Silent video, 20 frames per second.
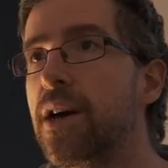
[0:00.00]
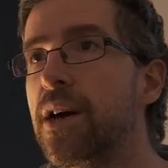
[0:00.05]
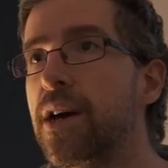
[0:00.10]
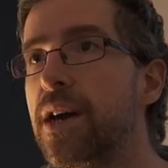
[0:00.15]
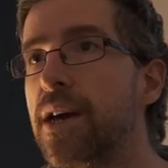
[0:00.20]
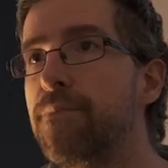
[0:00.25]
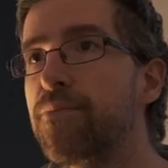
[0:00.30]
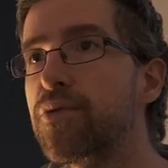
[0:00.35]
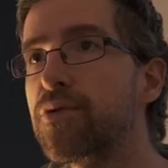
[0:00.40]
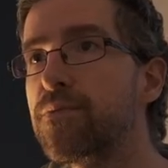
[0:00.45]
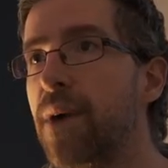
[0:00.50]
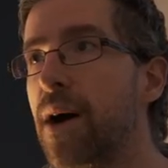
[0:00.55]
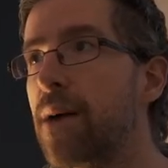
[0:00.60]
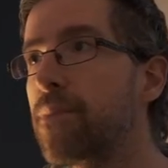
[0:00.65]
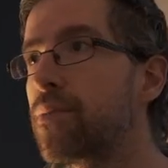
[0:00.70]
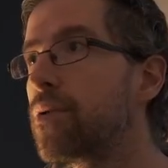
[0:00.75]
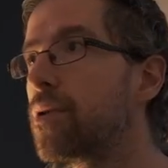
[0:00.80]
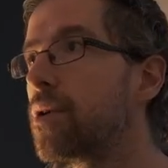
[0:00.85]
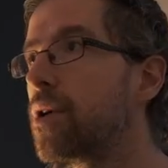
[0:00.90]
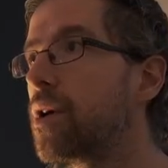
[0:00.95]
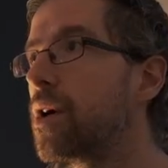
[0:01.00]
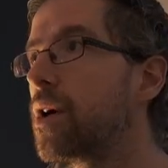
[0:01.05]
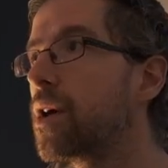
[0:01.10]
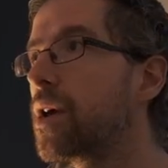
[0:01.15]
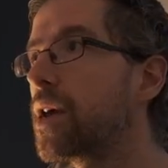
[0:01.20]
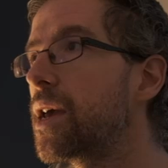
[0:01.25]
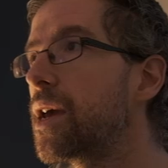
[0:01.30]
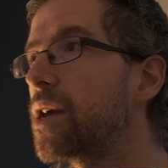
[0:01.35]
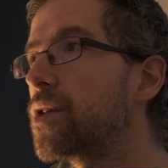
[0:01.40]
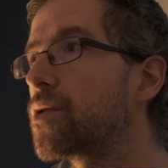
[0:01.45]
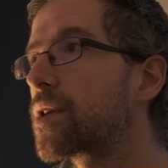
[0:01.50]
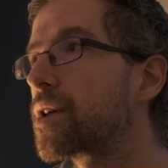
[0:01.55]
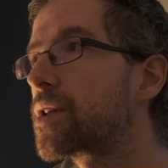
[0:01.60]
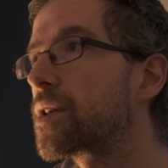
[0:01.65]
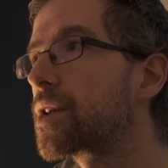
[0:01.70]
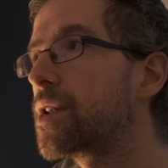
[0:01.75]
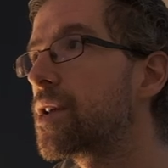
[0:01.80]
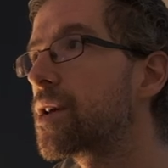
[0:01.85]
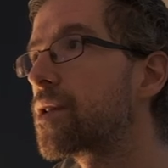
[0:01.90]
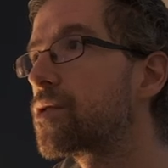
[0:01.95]
input map, here you
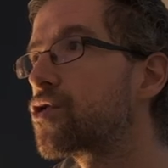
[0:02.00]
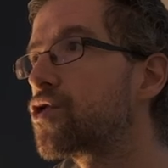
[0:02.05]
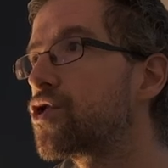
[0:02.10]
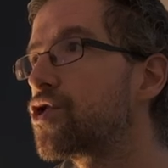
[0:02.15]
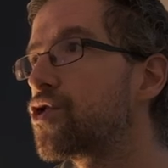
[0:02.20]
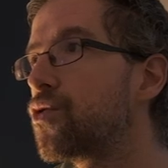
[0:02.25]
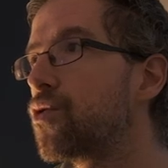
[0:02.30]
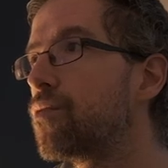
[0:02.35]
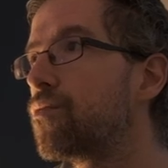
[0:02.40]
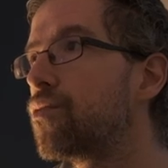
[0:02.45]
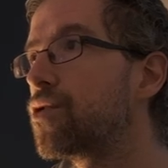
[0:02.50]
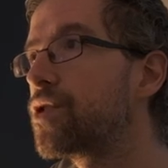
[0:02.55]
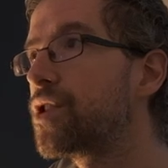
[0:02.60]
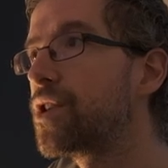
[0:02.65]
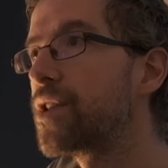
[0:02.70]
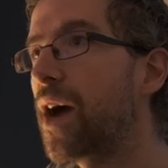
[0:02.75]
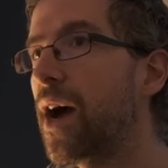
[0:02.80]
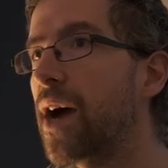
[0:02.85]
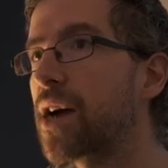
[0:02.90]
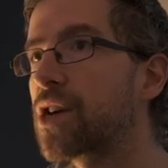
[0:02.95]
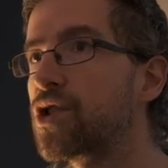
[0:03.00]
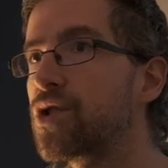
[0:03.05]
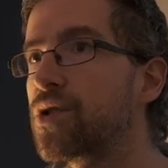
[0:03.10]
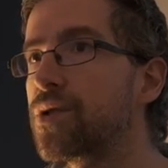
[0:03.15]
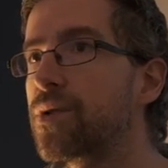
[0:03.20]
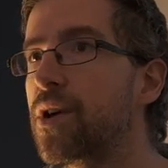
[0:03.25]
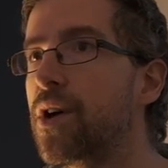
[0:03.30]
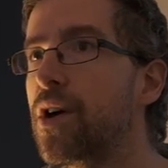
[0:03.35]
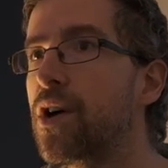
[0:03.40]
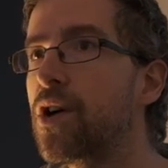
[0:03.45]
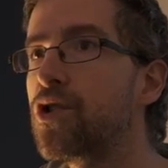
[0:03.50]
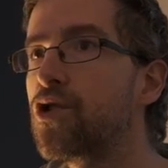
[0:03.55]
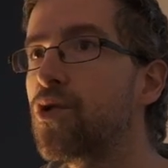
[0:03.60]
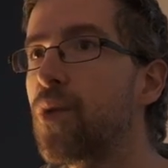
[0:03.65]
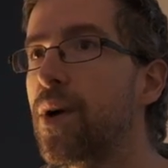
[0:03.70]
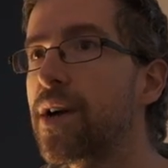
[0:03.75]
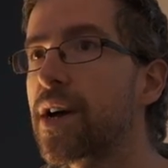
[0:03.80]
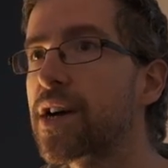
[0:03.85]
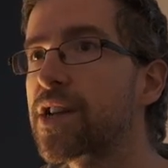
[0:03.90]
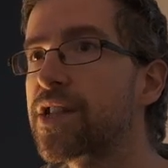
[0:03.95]
can click on show built-in action.
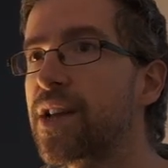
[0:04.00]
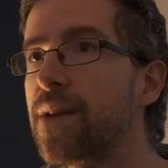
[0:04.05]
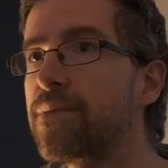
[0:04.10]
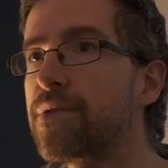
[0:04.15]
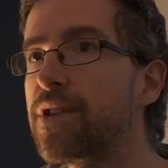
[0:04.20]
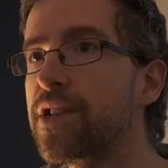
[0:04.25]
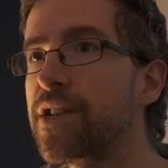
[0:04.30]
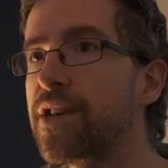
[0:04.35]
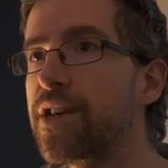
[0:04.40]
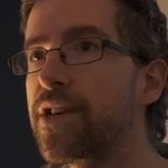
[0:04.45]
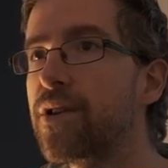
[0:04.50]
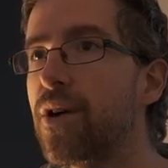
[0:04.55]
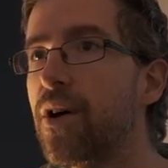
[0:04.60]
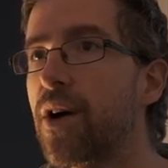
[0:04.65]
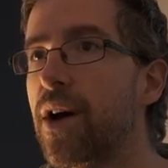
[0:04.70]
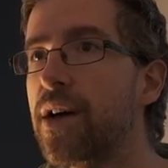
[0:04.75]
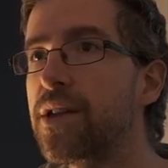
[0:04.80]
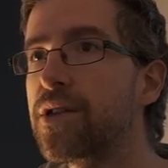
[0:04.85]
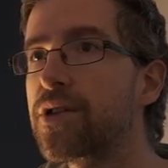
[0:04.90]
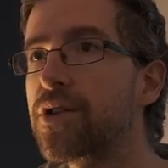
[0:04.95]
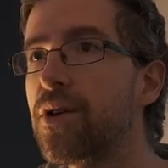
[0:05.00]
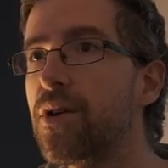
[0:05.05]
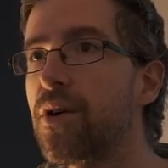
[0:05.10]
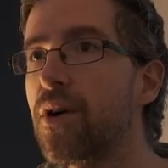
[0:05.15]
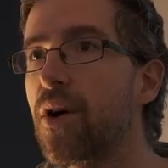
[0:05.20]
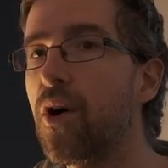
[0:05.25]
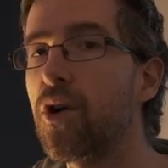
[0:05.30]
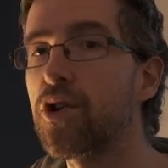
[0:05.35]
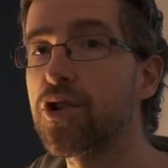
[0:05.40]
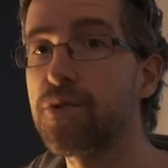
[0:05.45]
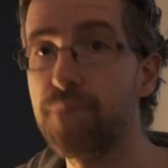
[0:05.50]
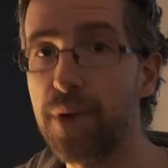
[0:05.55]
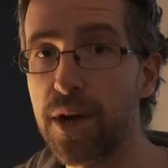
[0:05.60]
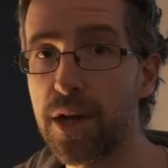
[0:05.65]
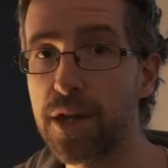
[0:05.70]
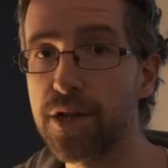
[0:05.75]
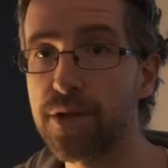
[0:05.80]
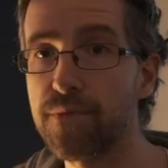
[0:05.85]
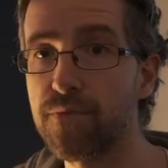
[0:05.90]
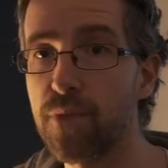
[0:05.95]
UI accept is either enter or
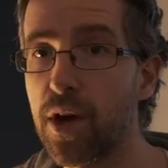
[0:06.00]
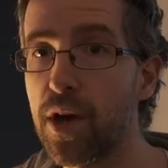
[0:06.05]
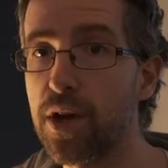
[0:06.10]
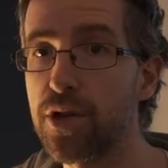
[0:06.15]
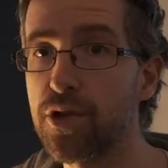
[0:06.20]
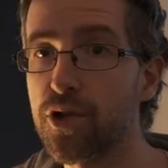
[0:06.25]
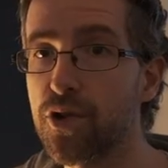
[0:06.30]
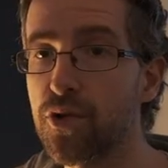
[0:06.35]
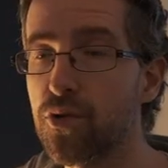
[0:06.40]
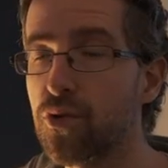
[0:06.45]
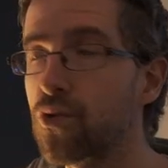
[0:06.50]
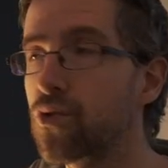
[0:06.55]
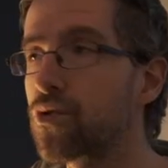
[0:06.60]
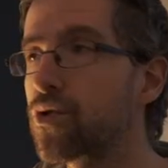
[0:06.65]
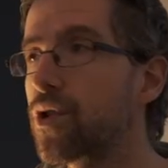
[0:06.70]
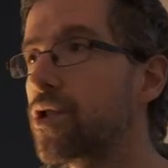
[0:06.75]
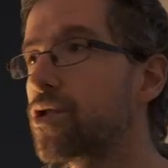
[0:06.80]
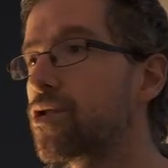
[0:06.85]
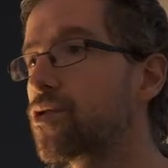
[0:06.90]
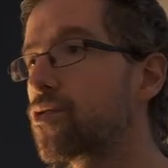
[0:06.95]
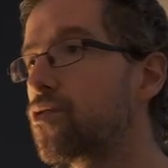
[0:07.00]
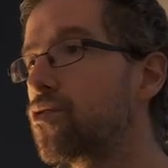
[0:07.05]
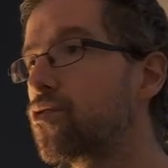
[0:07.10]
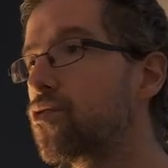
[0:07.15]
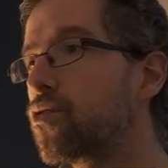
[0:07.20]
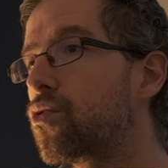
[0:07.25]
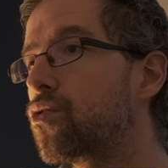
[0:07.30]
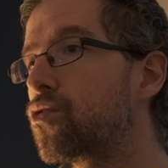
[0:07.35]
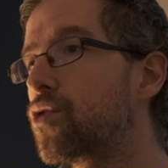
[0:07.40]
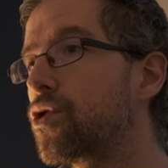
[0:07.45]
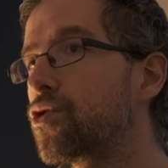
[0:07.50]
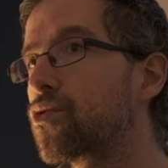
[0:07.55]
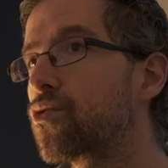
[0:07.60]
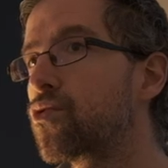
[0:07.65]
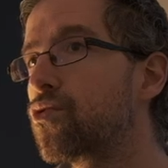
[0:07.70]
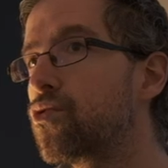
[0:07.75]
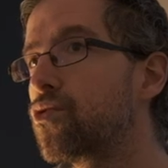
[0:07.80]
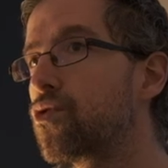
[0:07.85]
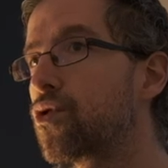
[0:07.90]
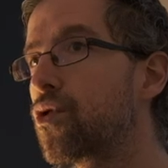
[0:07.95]
space, and so that's a good
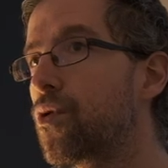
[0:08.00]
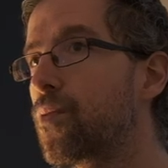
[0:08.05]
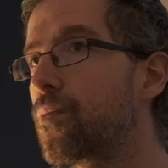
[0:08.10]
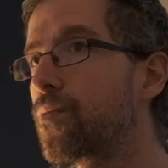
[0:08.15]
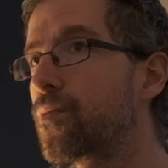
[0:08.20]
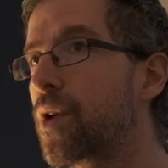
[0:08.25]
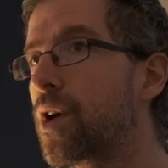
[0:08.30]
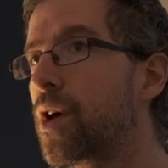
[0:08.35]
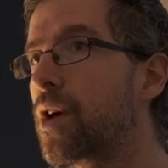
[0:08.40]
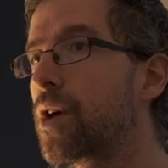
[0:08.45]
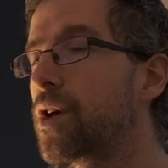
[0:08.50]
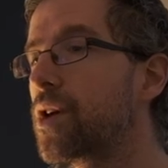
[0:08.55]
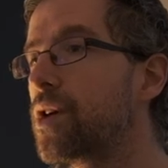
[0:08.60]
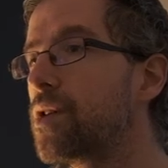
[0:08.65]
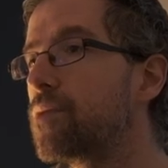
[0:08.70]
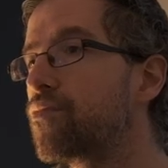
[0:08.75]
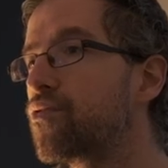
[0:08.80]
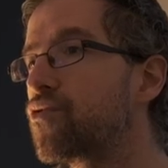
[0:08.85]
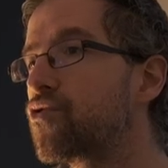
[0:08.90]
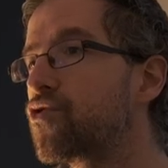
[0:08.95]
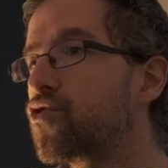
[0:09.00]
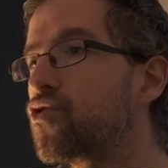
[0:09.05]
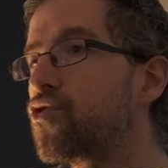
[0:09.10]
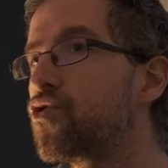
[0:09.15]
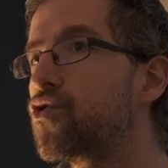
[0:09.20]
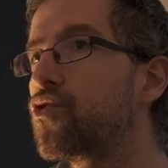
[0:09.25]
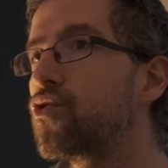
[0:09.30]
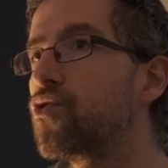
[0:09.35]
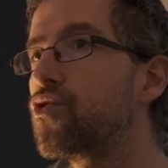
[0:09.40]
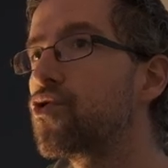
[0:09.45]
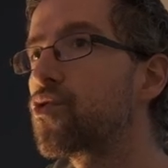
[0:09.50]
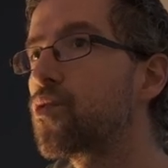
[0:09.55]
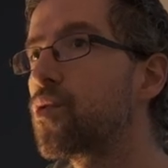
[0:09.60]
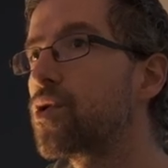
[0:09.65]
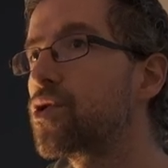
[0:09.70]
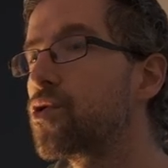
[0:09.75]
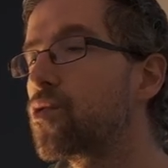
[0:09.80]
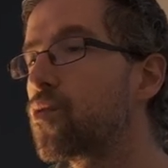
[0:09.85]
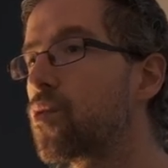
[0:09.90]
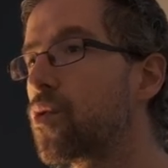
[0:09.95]
input to use
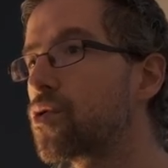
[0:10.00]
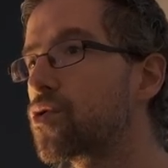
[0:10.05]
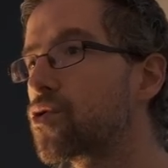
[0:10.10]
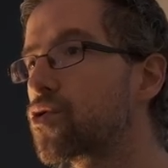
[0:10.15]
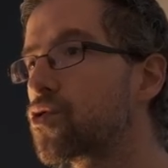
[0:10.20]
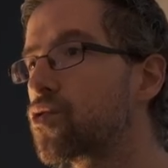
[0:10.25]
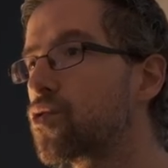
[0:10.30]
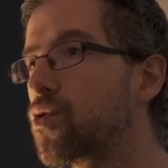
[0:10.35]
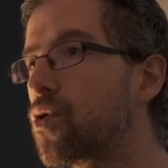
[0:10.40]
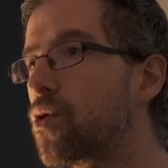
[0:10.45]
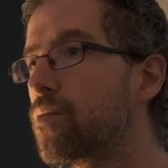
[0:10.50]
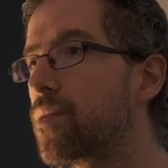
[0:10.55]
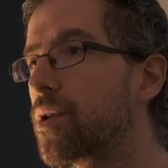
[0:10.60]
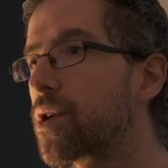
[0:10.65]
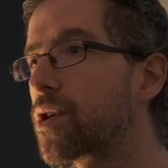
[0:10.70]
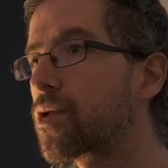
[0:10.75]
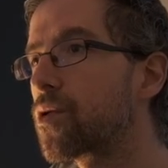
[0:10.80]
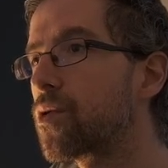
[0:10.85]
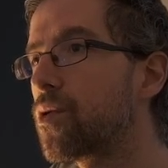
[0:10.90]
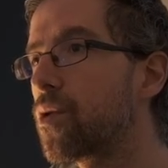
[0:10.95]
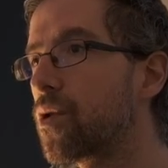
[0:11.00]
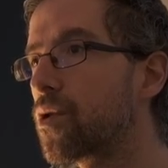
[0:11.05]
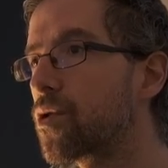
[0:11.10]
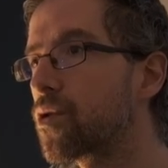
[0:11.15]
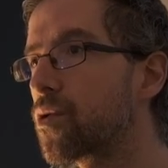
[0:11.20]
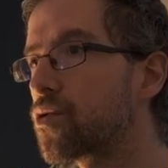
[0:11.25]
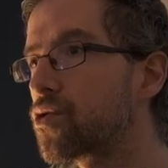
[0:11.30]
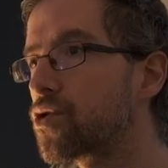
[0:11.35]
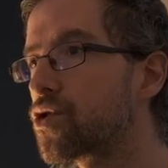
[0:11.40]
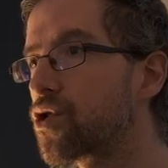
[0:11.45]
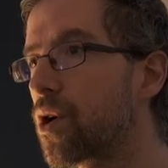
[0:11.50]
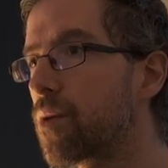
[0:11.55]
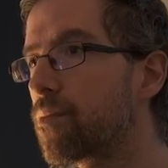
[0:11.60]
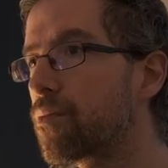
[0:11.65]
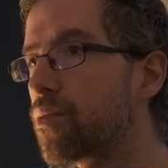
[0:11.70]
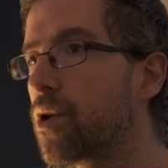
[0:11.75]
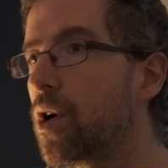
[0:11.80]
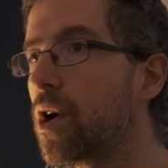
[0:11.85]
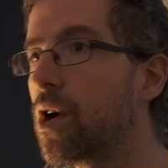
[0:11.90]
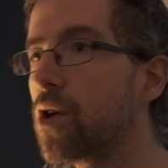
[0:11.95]
when you want to make your
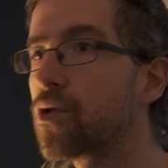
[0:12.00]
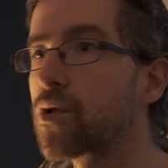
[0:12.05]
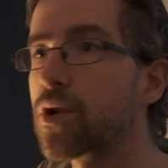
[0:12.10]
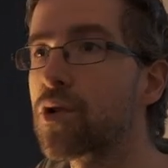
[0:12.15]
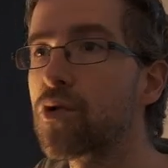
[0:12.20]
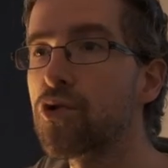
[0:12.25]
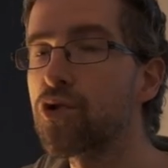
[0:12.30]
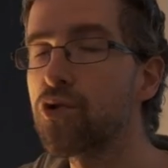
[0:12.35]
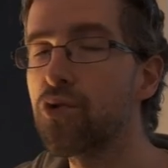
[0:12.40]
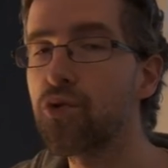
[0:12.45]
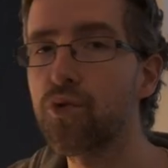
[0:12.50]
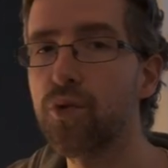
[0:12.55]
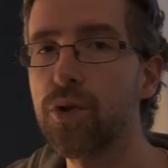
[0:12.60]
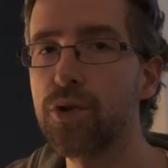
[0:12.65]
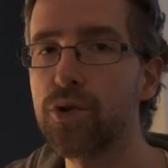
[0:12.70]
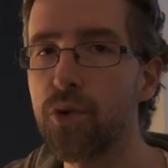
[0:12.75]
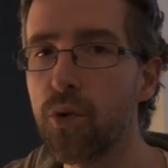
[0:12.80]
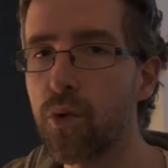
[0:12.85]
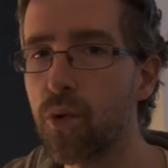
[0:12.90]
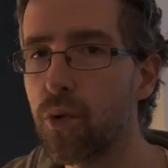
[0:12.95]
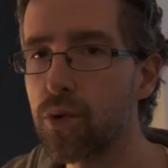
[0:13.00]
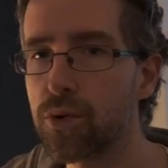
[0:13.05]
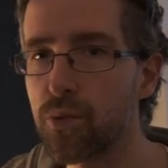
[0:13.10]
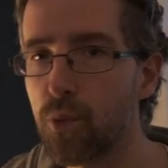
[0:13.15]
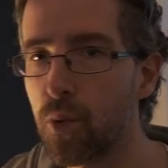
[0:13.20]
jump. You can also create your own